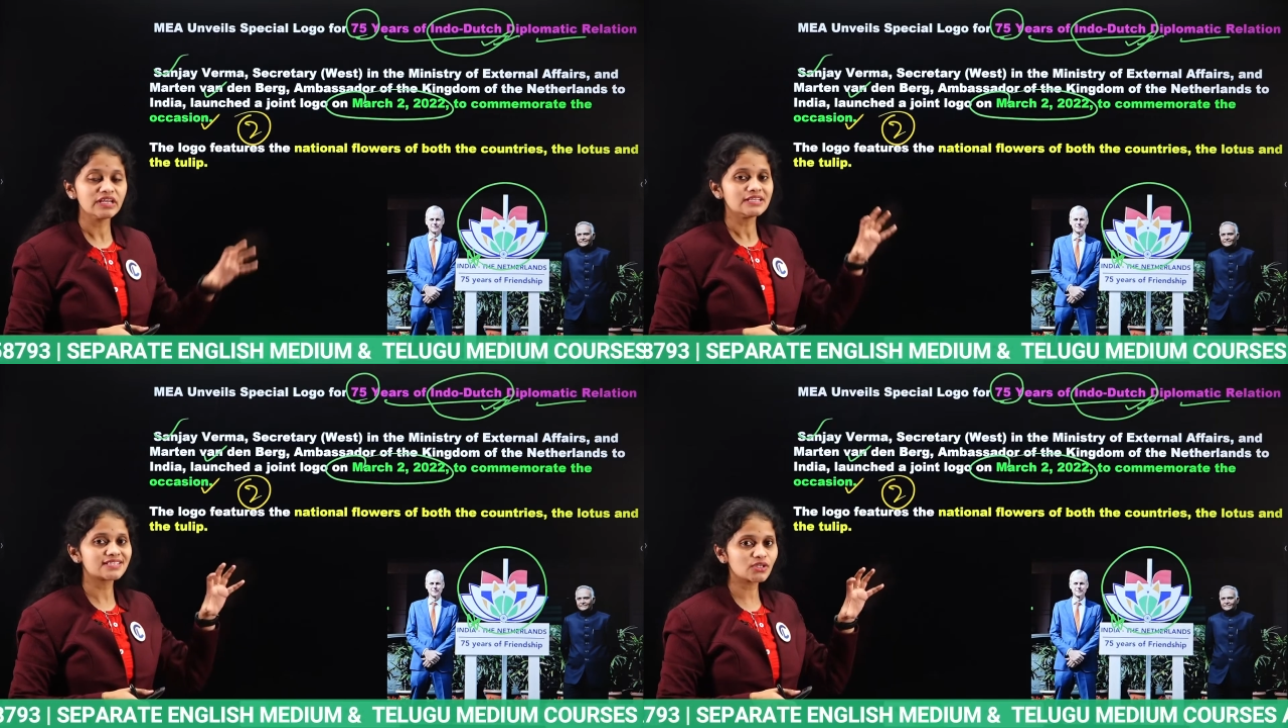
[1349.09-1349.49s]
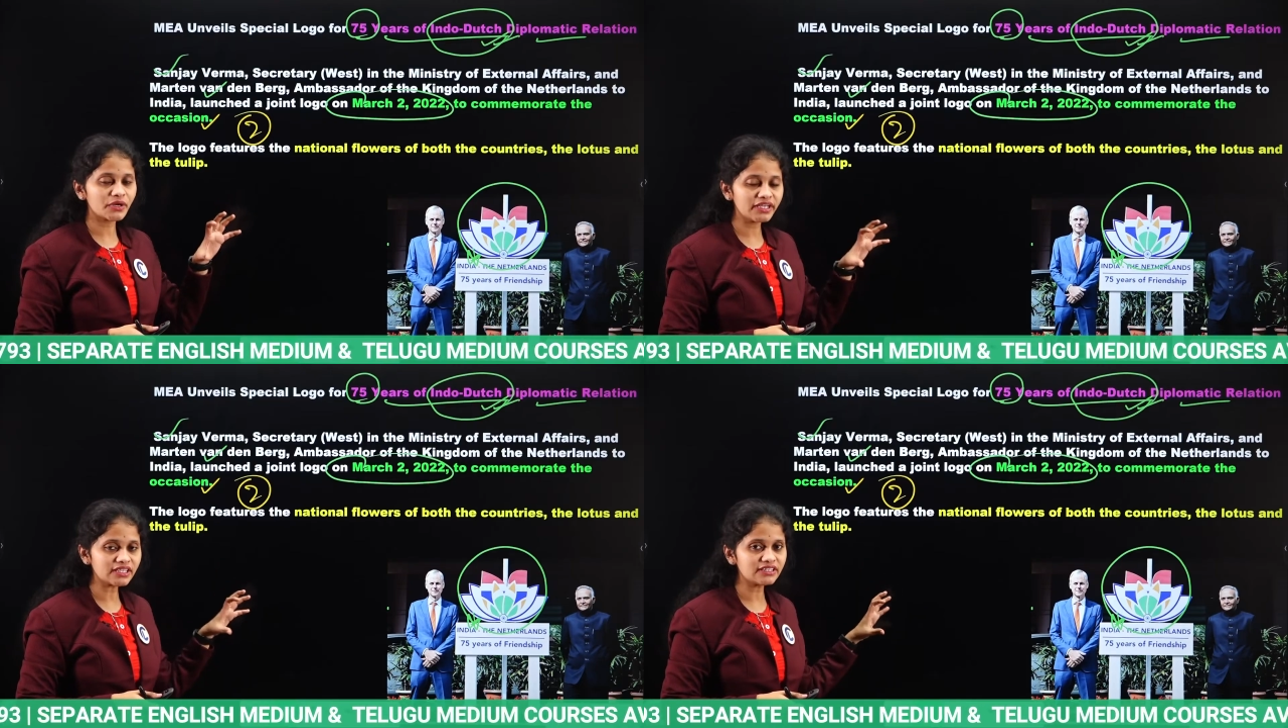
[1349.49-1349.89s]
So
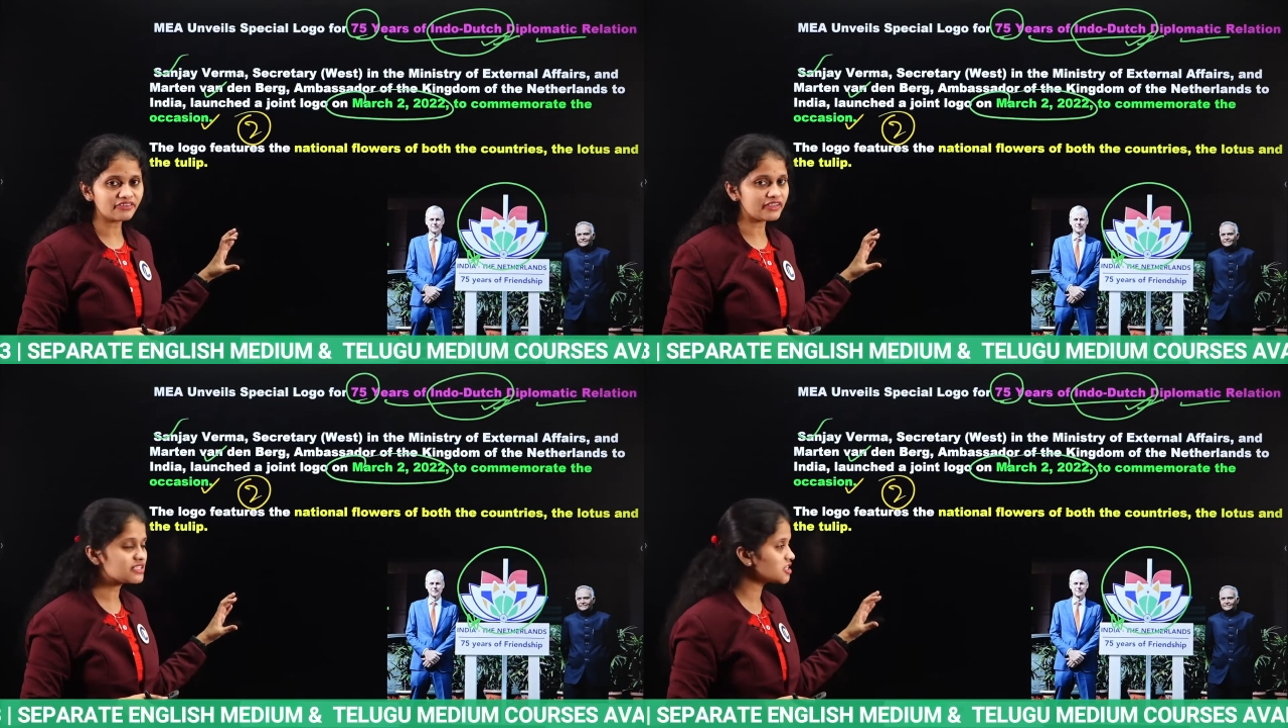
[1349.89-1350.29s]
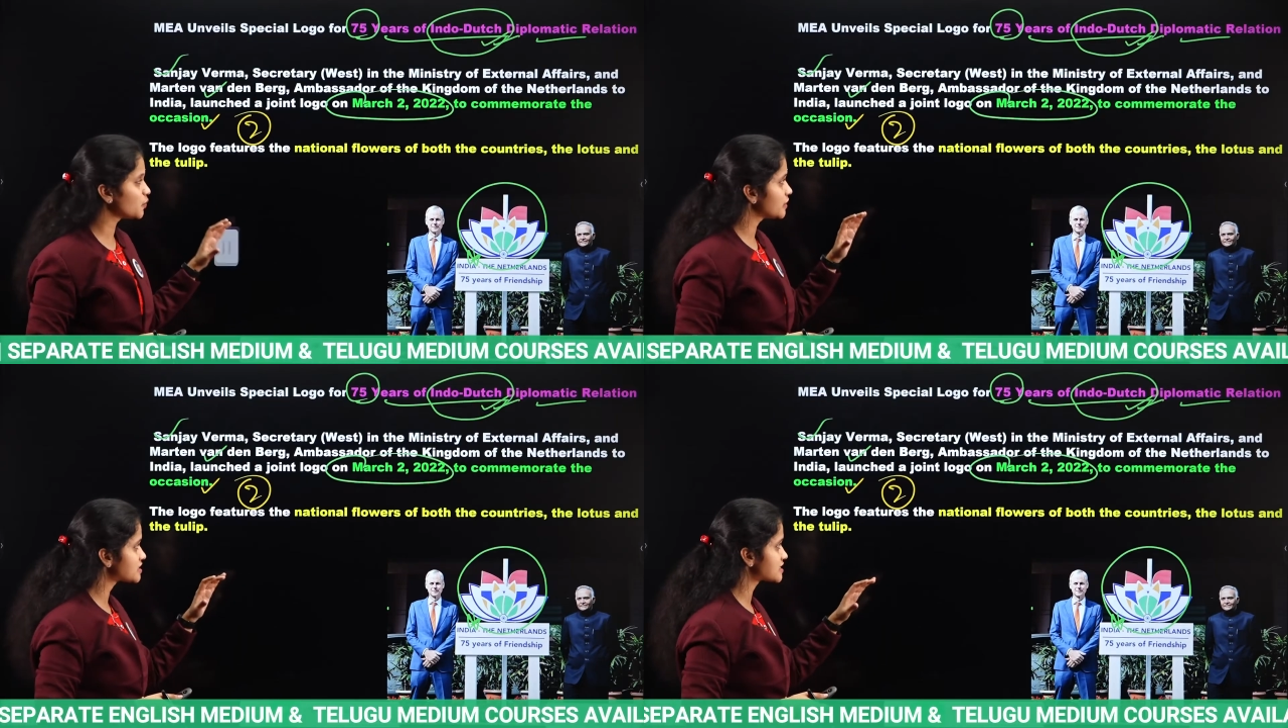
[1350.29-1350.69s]
here the feature
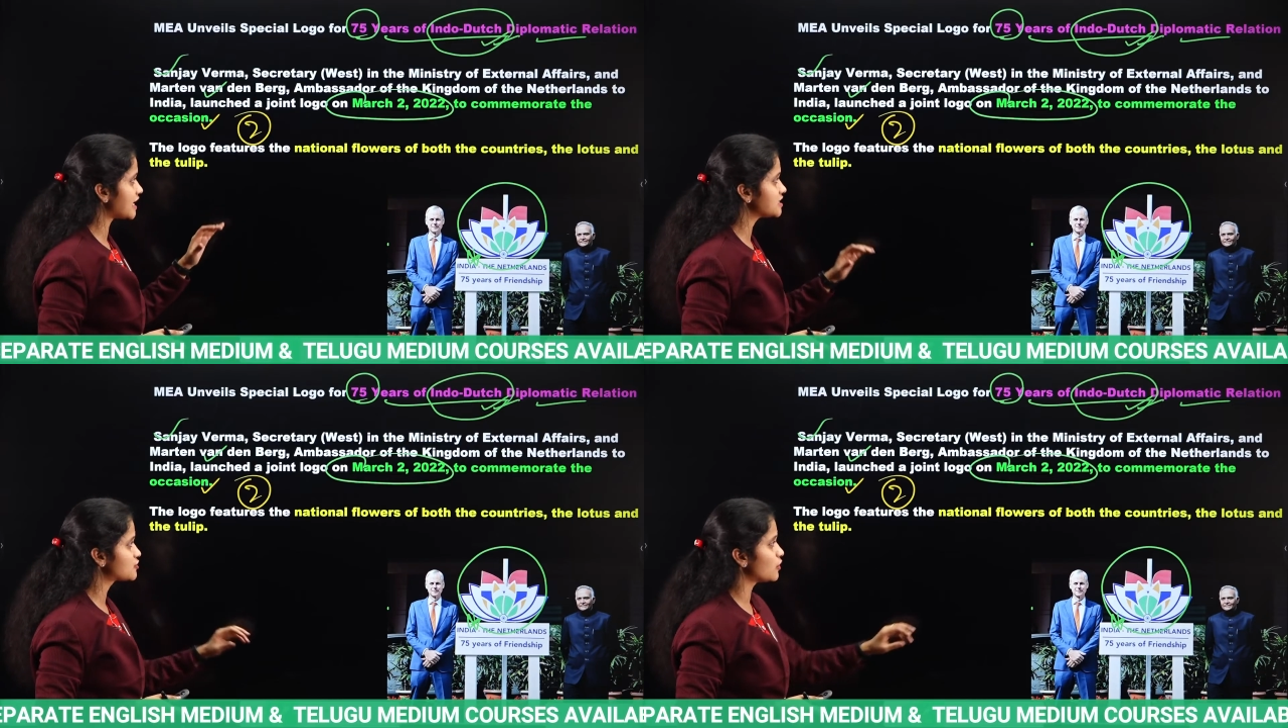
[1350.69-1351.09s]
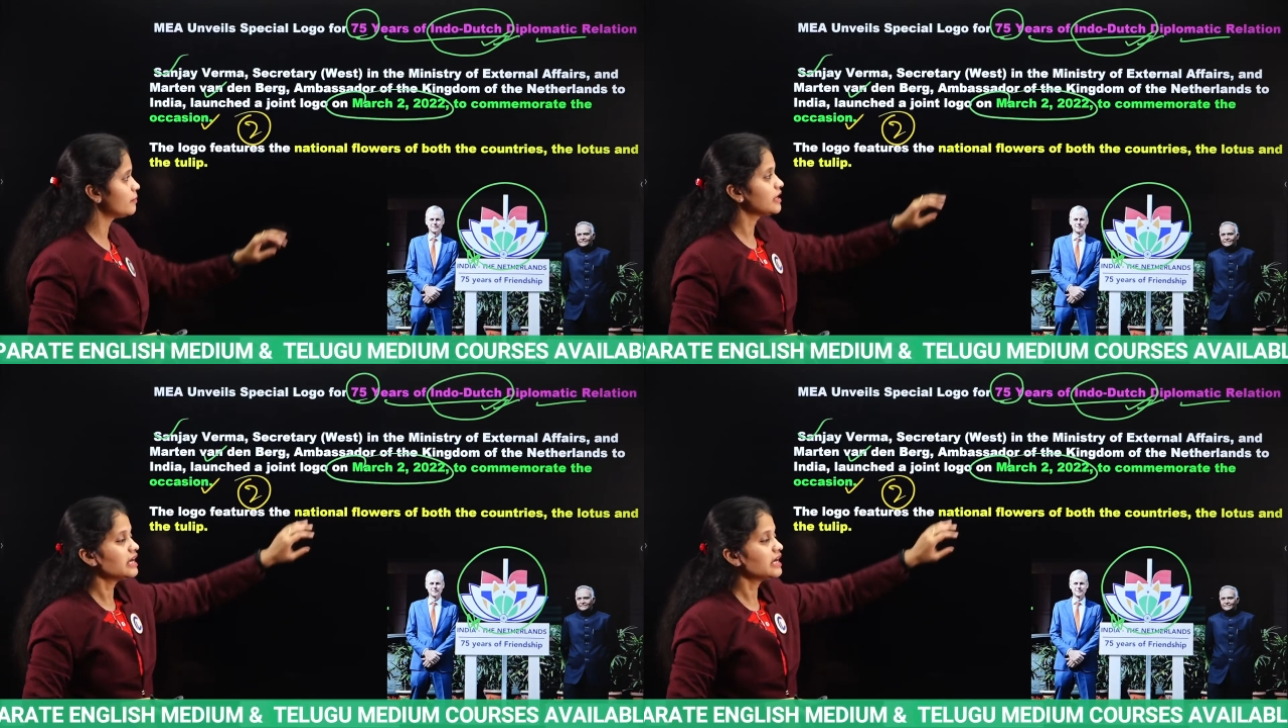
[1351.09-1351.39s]
which stands for